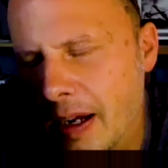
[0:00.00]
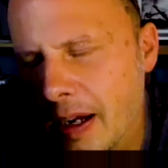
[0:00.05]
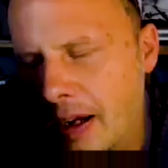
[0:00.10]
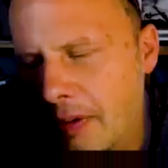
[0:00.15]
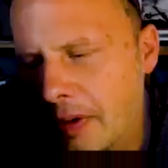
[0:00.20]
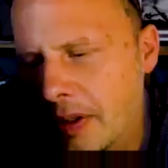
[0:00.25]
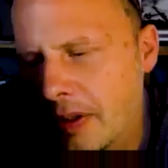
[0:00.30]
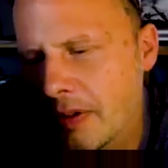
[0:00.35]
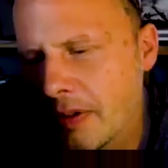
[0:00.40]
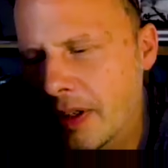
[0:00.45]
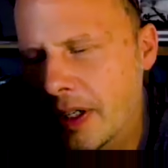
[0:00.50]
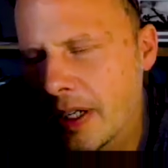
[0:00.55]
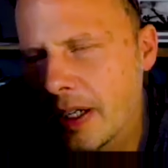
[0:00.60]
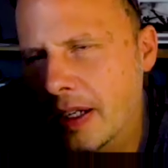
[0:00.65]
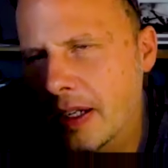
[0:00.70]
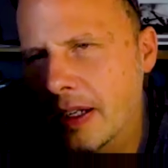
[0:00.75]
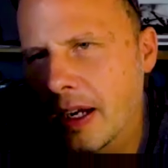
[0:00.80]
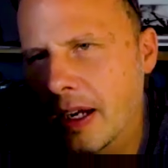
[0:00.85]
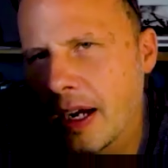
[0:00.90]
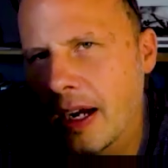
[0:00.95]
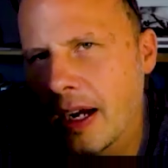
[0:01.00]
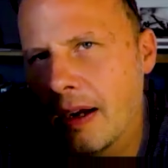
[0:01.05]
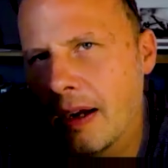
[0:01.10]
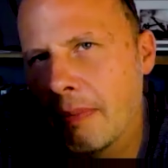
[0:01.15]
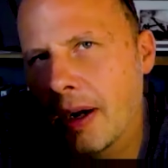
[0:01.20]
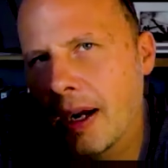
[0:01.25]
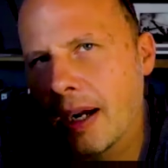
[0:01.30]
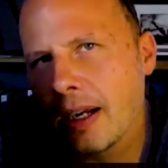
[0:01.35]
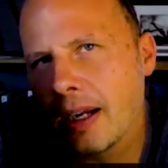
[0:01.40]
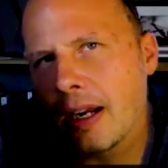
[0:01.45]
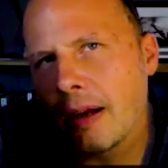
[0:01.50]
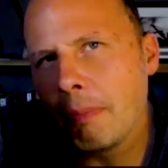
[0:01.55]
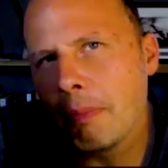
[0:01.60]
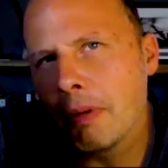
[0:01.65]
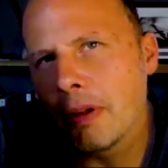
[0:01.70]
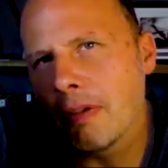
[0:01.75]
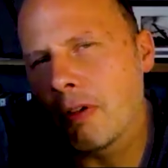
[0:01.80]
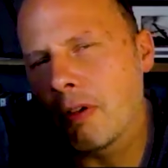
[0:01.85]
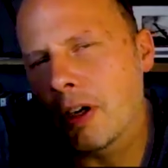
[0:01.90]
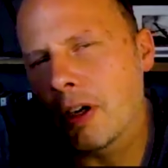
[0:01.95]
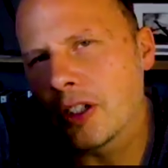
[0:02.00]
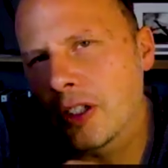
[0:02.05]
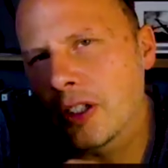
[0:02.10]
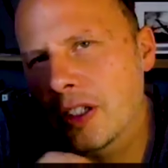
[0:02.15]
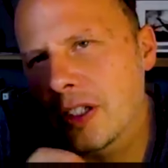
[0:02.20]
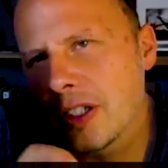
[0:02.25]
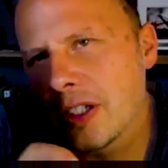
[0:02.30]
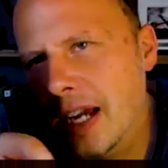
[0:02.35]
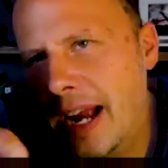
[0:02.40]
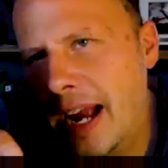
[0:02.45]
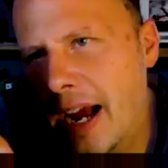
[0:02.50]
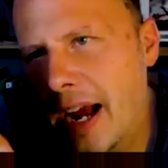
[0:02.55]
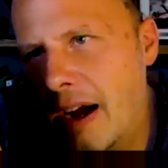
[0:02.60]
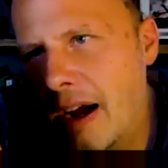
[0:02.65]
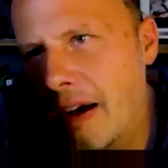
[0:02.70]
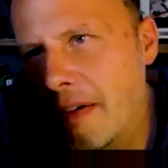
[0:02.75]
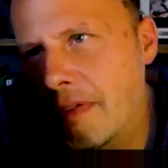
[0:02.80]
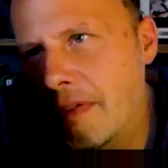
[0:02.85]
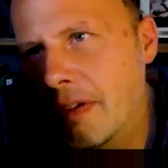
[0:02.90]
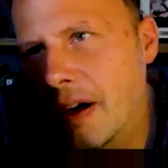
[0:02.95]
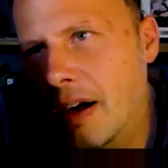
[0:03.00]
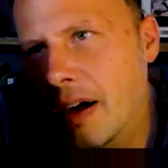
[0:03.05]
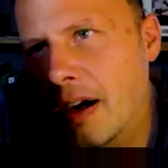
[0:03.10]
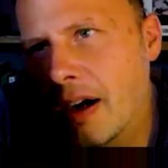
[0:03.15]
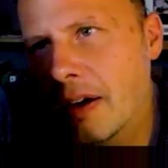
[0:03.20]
Yeah, I would agree. A couple of questions I have.